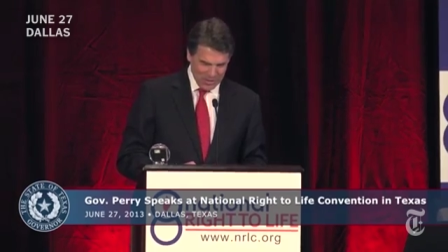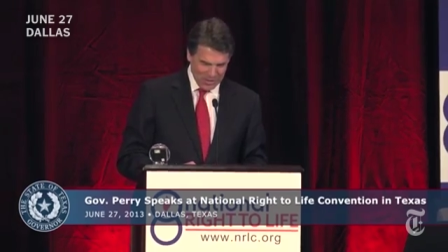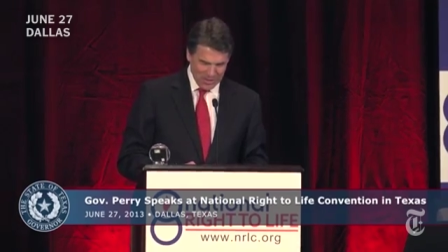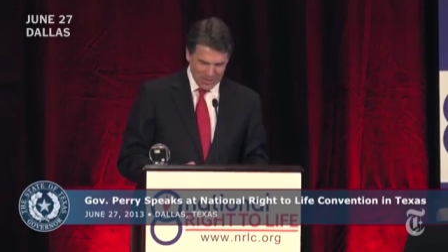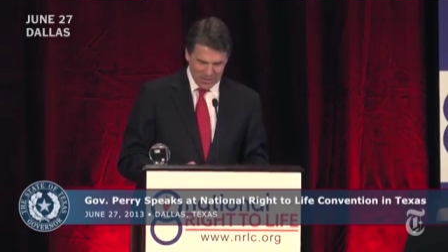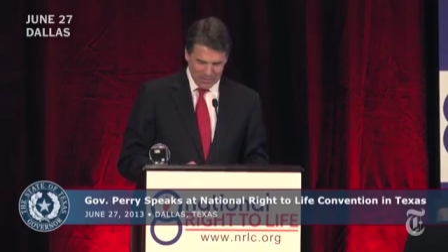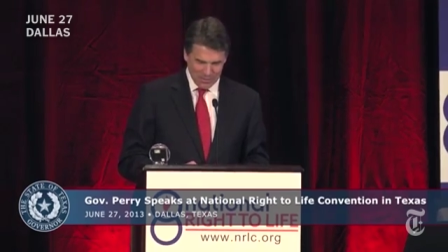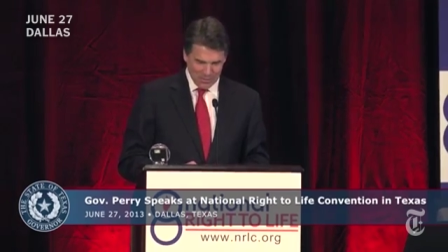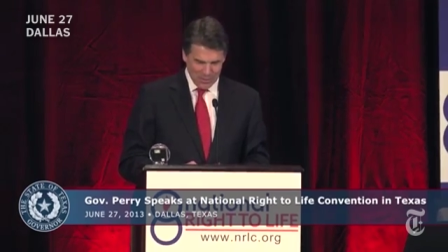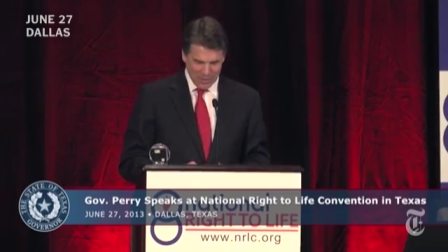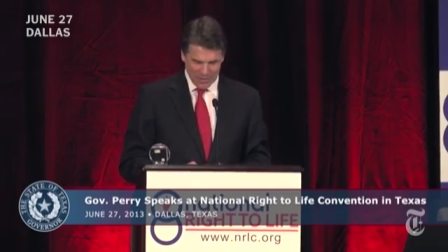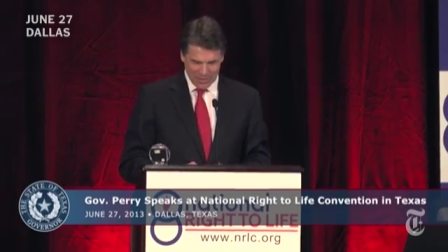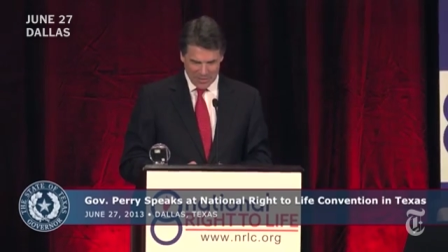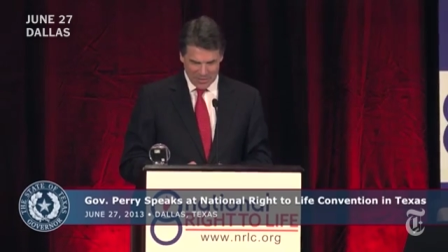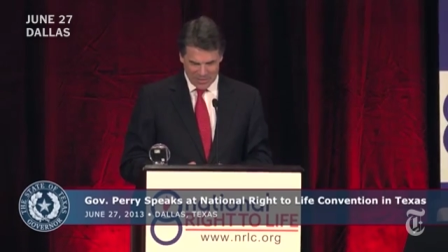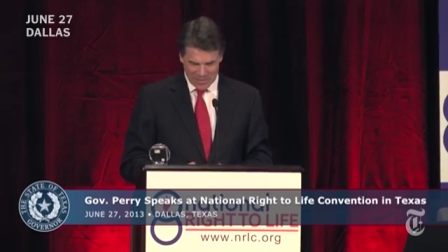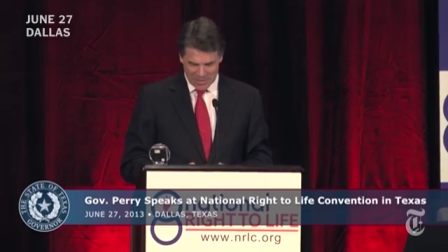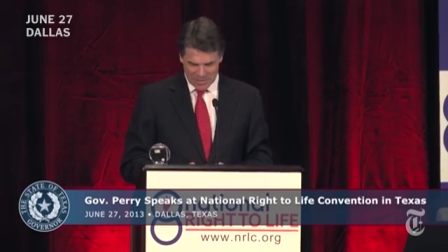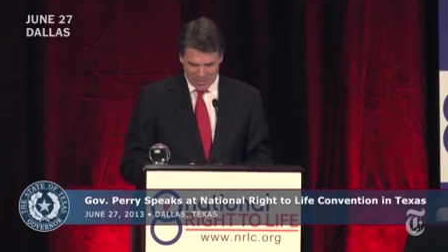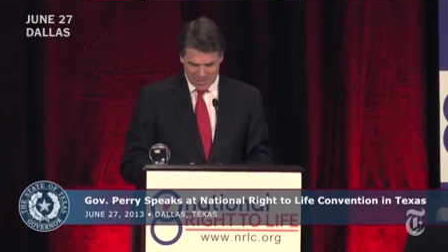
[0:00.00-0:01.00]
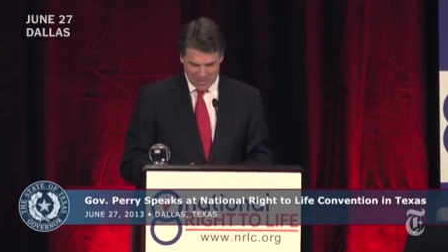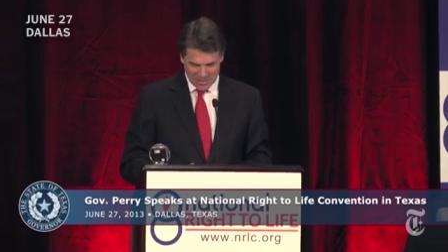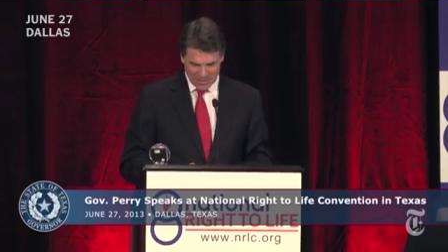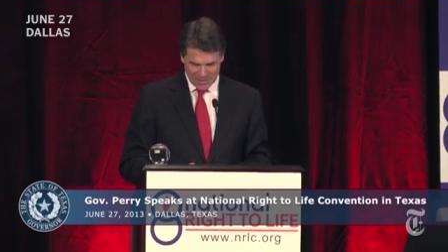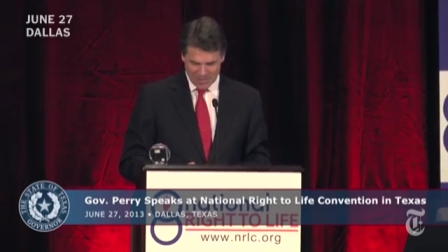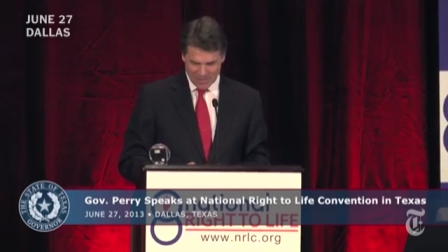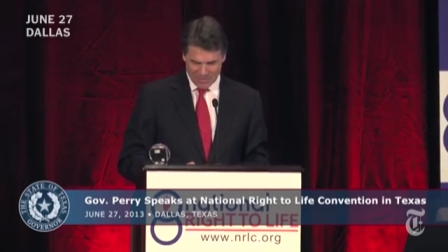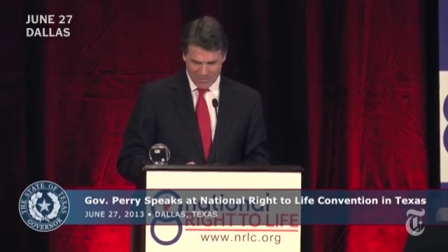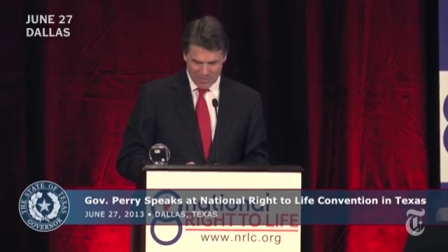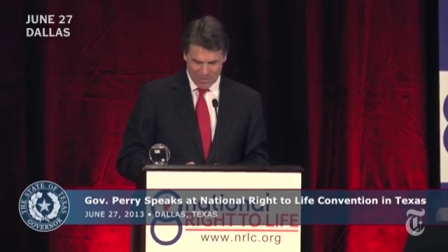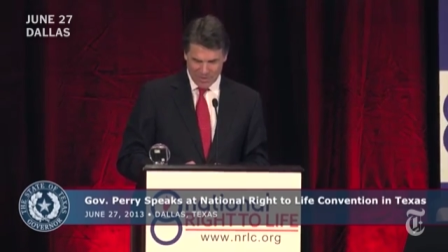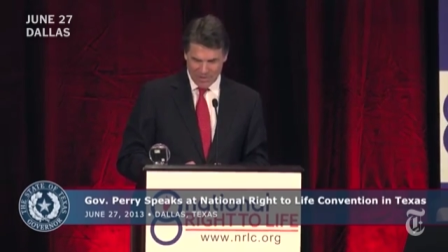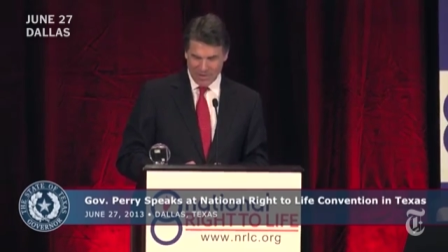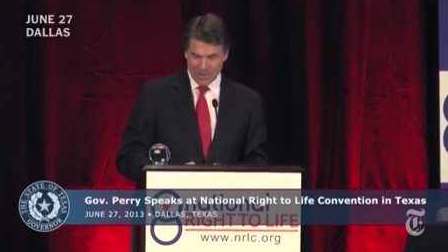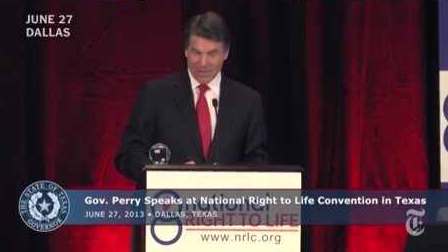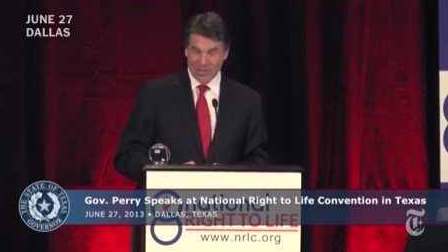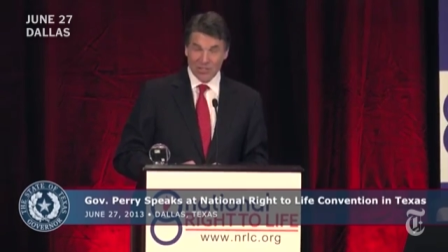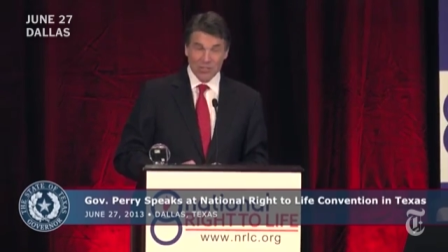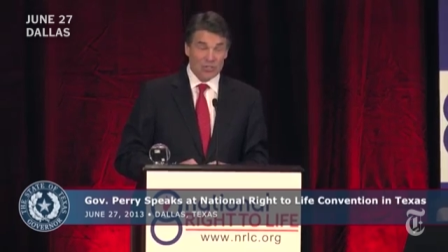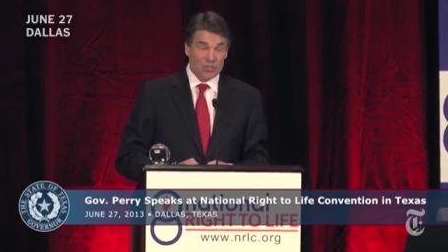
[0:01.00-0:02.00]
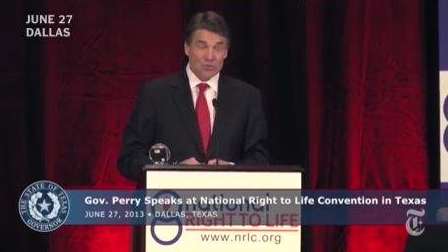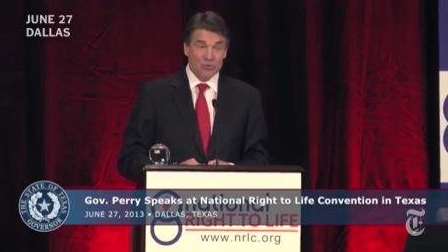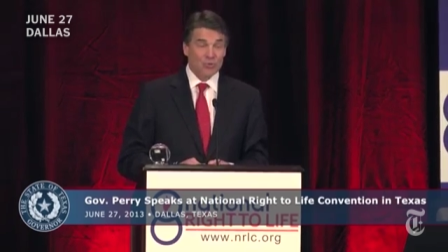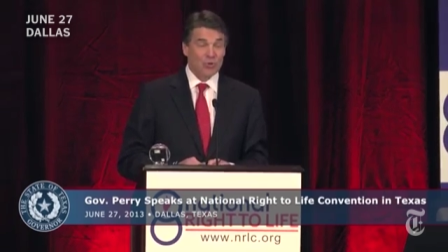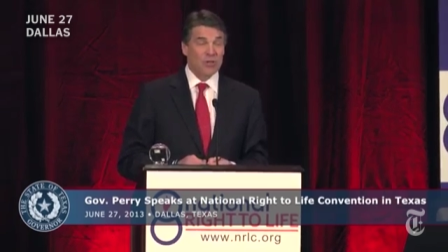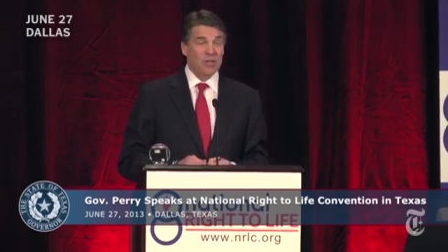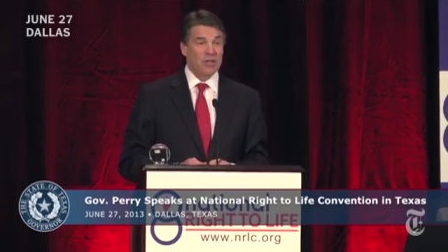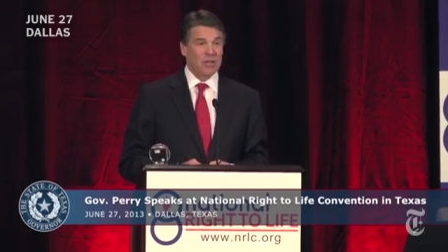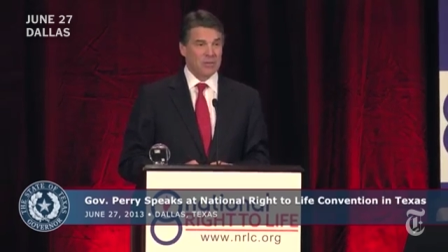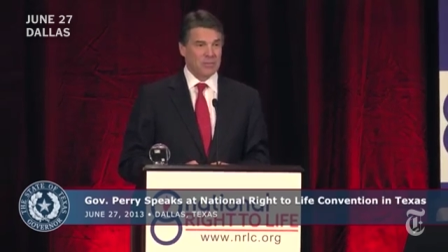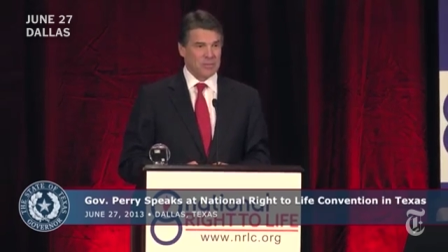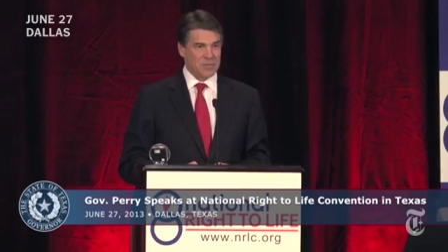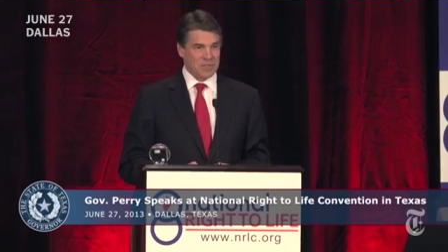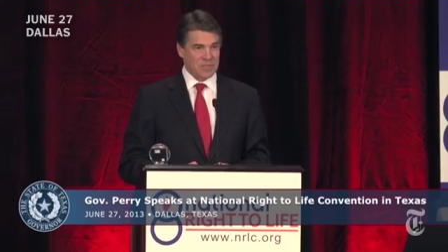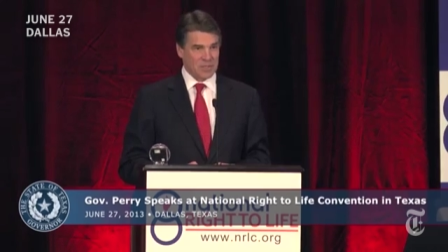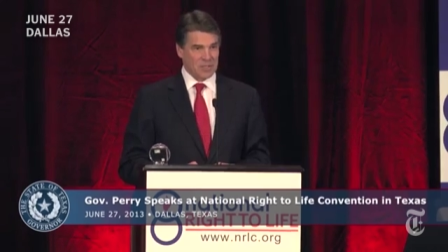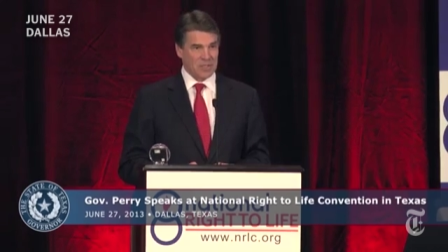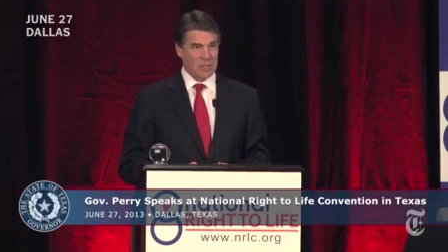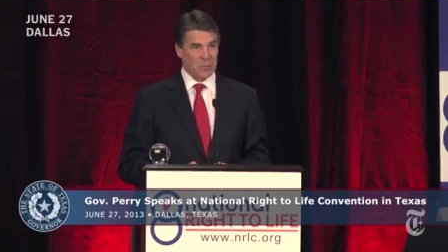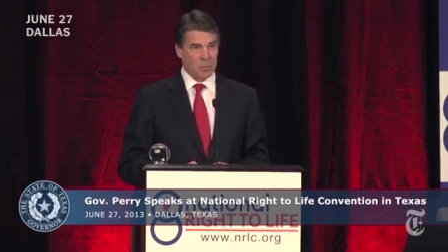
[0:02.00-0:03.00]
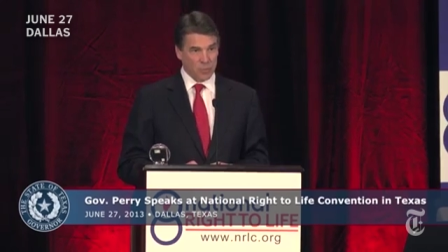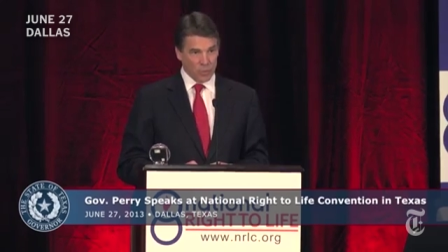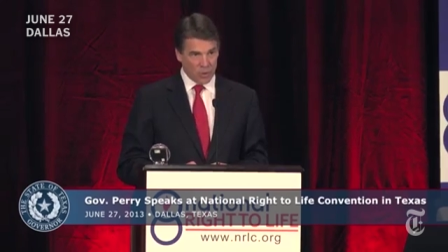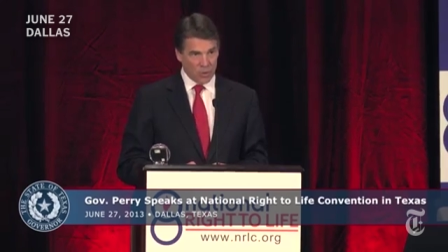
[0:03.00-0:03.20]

Now he's been out, you know, on the national scene sort of saying,